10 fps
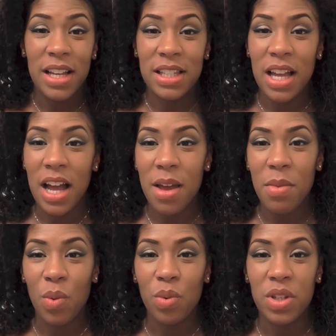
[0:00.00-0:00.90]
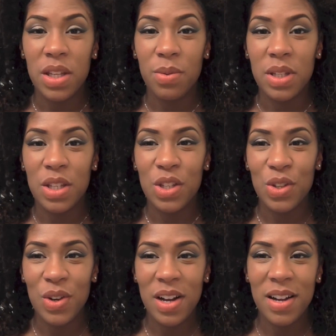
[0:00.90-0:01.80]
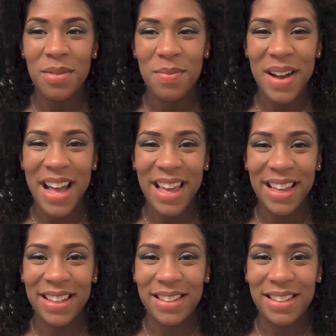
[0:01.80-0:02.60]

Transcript: next time, and we'll see what's in store. Bye.